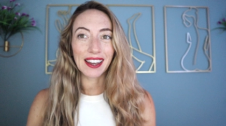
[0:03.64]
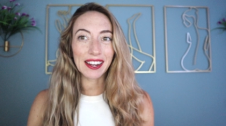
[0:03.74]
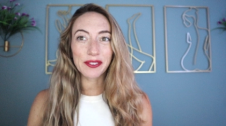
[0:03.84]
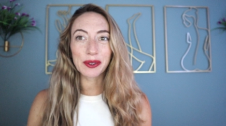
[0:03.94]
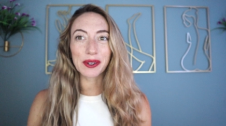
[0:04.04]

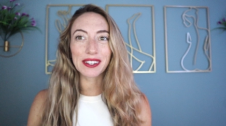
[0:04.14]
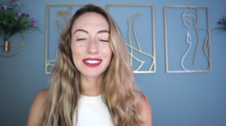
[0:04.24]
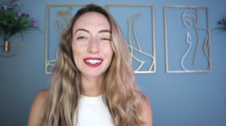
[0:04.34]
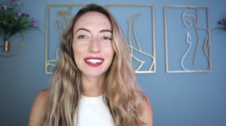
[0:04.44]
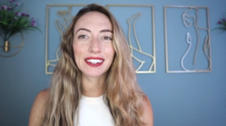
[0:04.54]
Hi
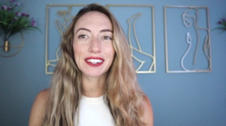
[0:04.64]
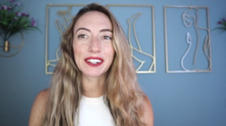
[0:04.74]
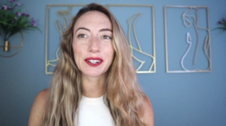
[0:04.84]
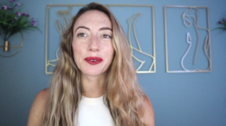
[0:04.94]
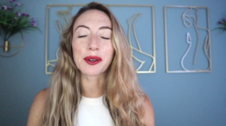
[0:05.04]
everyone, Lydia
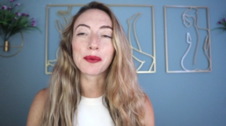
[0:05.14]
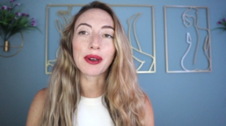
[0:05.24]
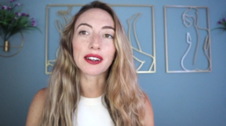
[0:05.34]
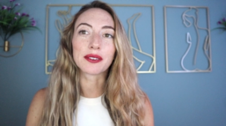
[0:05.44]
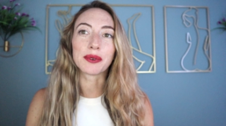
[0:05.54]
here. Welcome
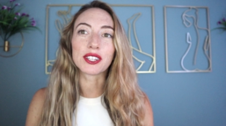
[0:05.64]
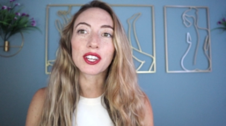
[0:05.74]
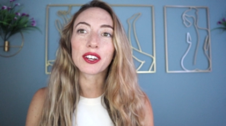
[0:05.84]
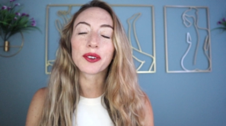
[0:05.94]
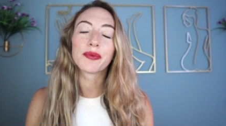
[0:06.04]
back to my
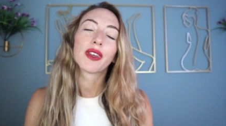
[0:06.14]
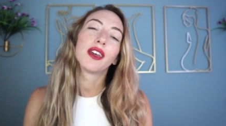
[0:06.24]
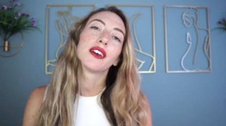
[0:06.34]
channel.